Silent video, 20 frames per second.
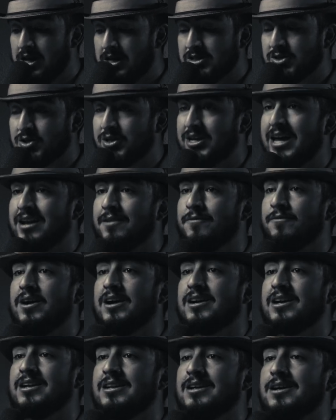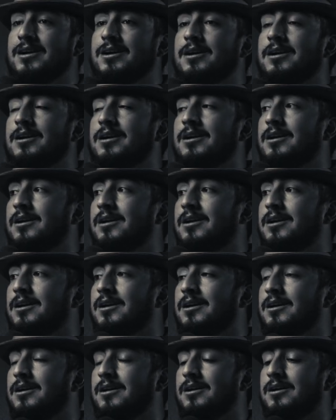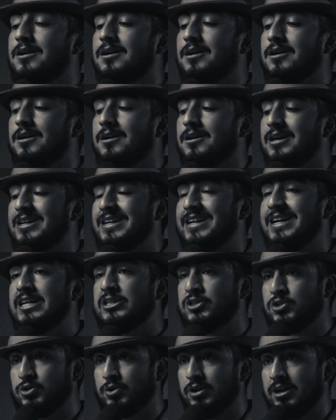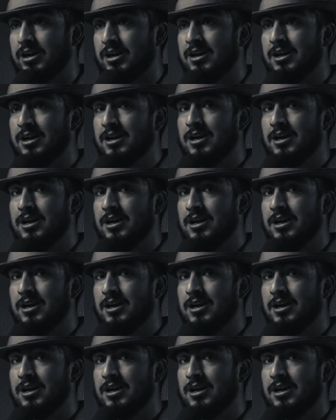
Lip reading: So he had fucking a history